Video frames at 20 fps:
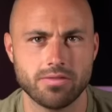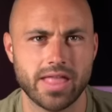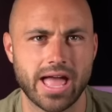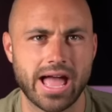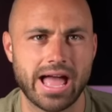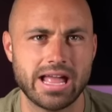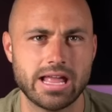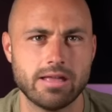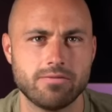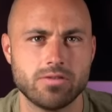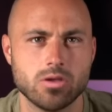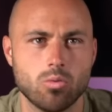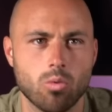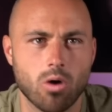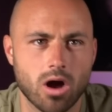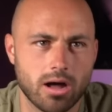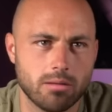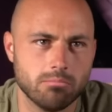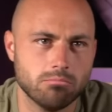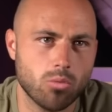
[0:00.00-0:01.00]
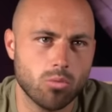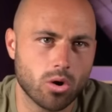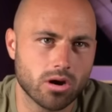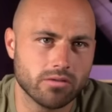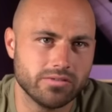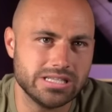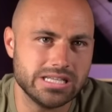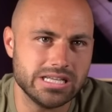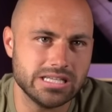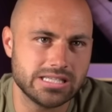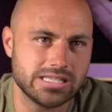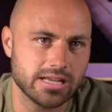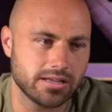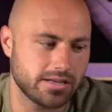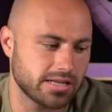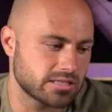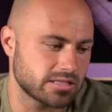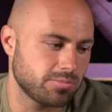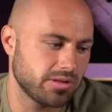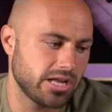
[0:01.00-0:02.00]
that. If you want more of a detailed
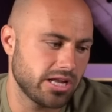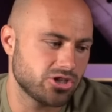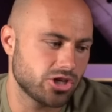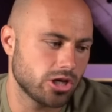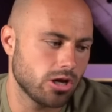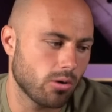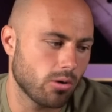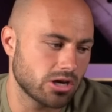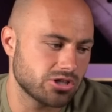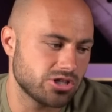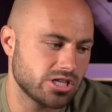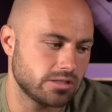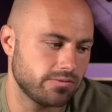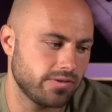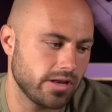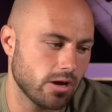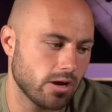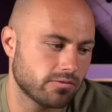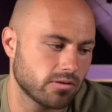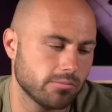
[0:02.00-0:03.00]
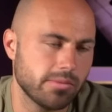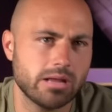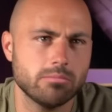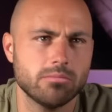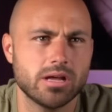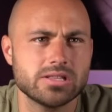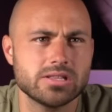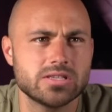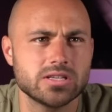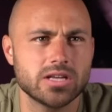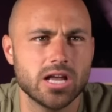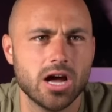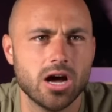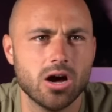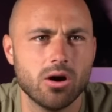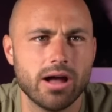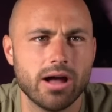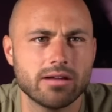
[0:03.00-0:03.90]
explanation, go watch this video from 8 months ago.